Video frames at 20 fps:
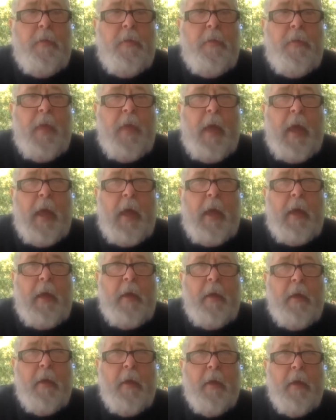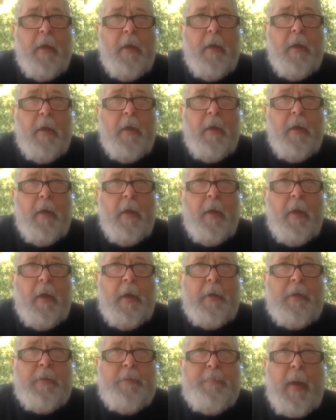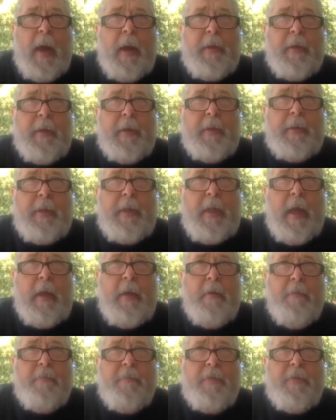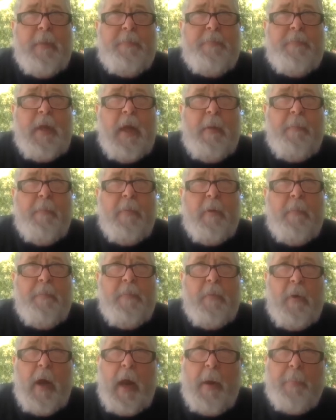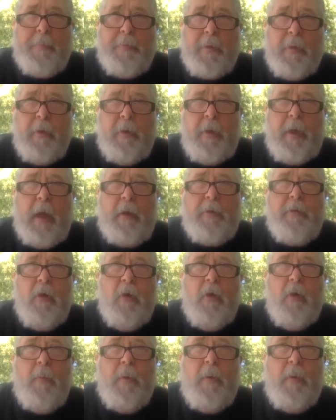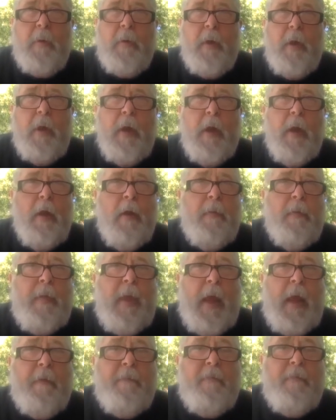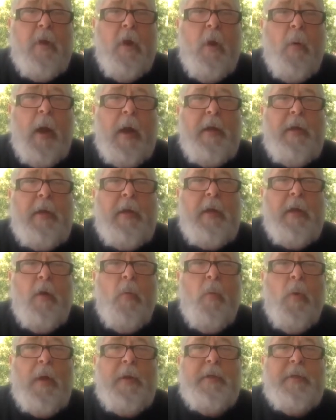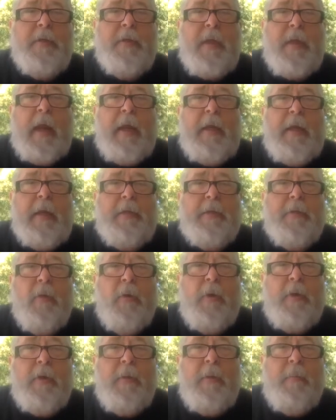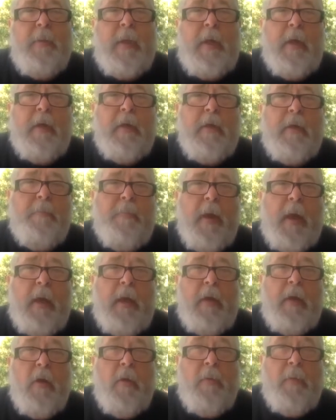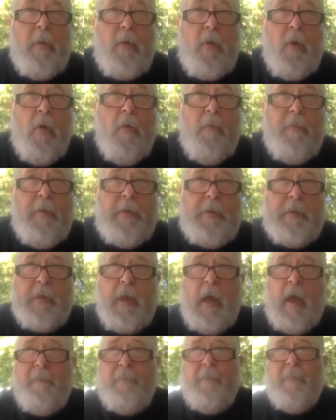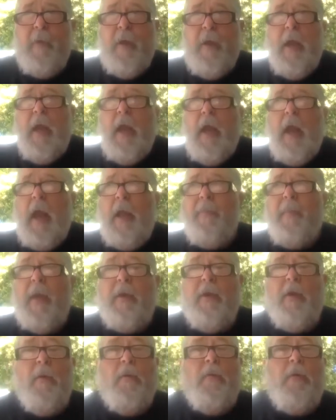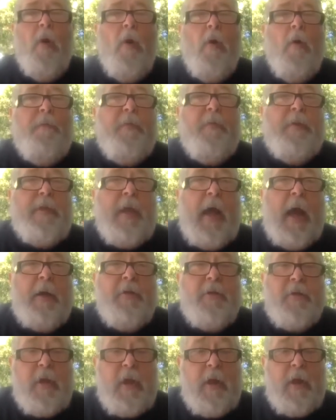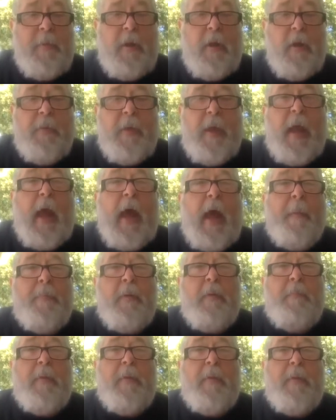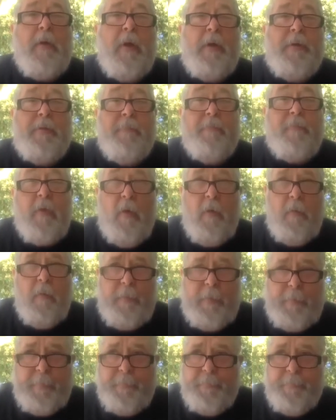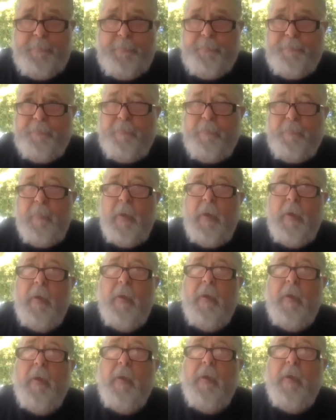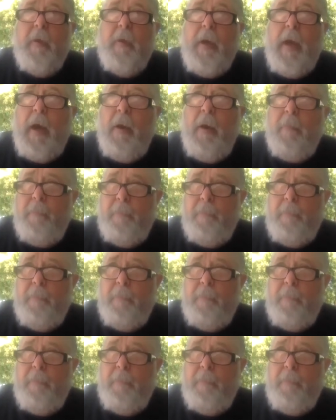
They expect at the end of September, perhaps early October, they have no idea what state it's going to be in, depending on the COVID stuff. And they don't know if it's actually going to be able to happen because of COVID. Hmm. Now,